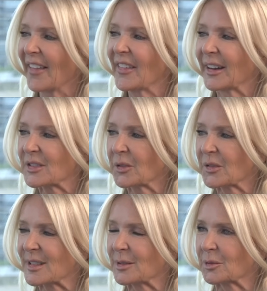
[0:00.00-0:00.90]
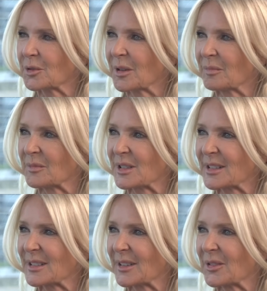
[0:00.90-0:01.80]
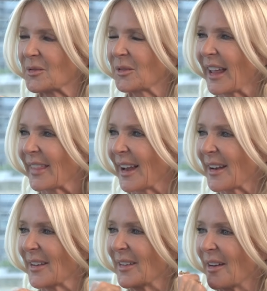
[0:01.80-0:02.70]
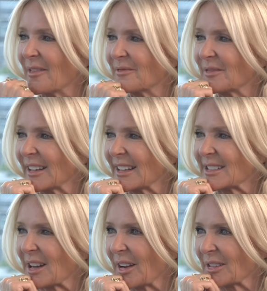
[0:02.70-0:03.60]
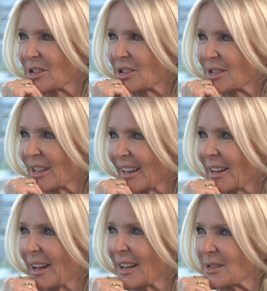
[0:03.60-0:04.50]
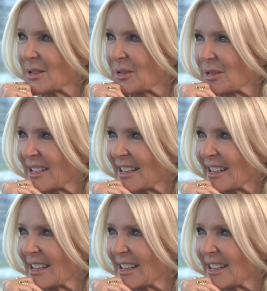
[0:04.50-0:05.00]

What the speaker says: And then it's got the silk trims, so you get that lovely touch against your skin.